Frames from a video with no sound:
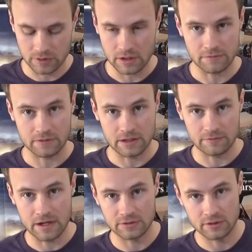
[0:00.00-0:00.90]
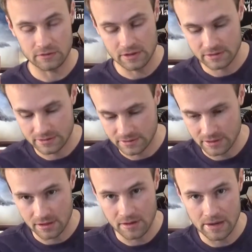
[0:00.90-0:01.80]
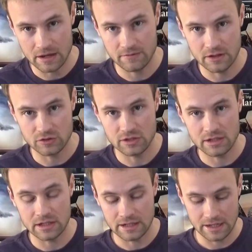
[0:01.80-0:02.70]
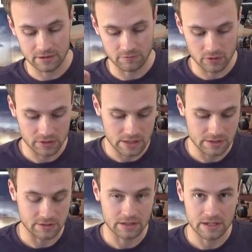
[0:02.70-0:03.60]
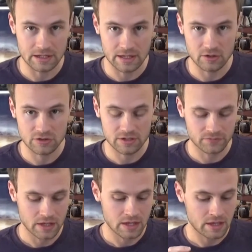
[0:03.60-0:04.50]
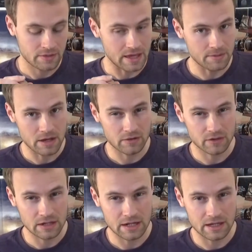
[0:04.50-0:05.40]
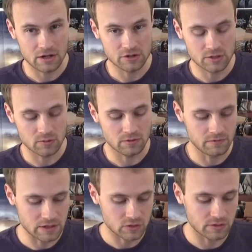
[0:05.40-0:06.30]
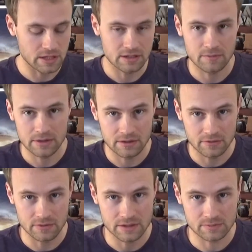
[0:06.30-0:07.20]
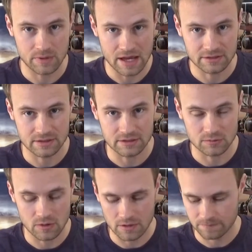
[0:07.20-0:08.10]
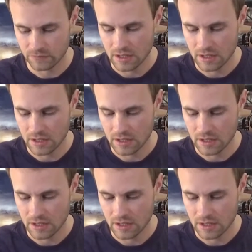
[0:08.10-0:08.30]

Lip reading: if I took this amount of energy and I converted it into kinetic energy, that amount of kinetic energy would eventually end up in this basket as well.